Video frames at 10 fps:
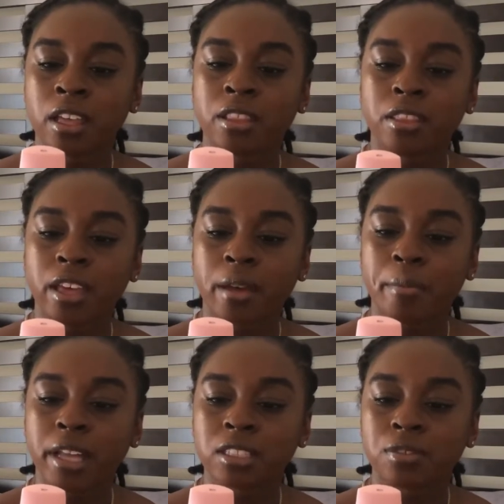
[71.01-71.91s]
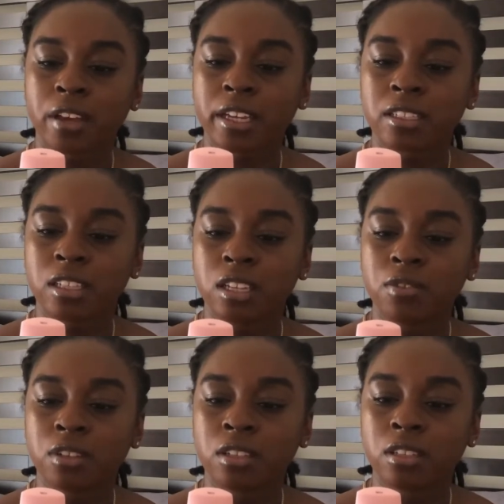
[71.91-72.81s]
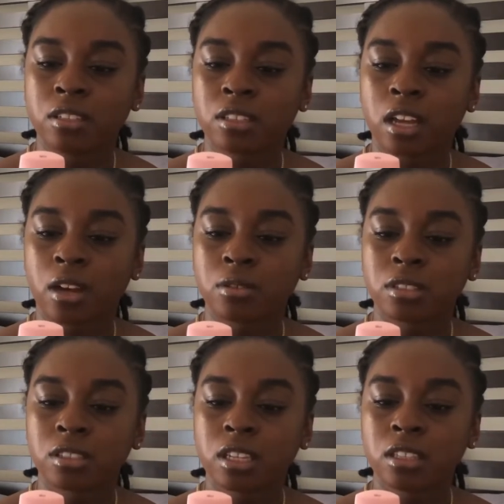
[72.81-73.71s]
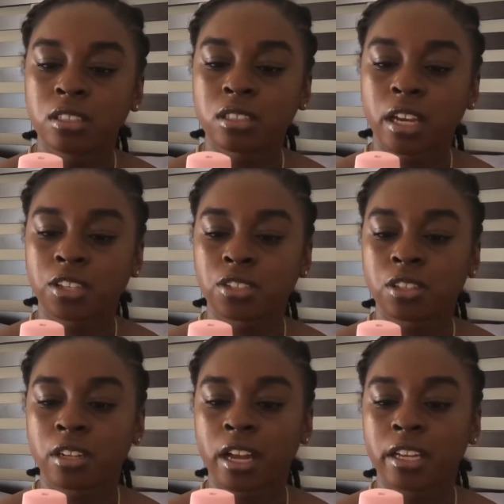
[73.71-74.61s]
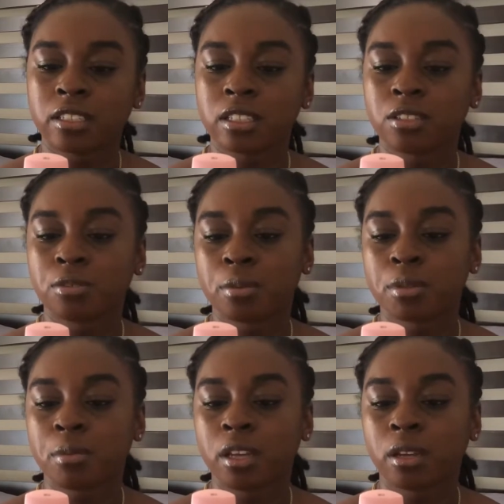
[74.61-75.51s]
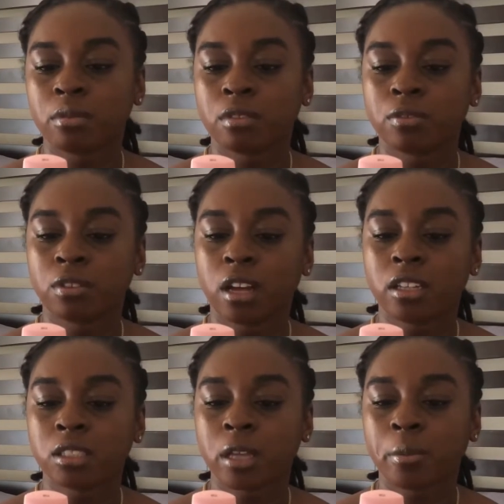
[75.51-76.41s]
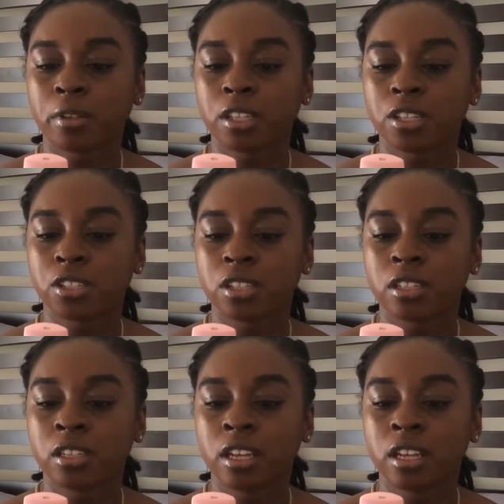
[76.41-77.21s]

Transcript: that mattifies and evens out skin's texture as it grips makeup for flawless application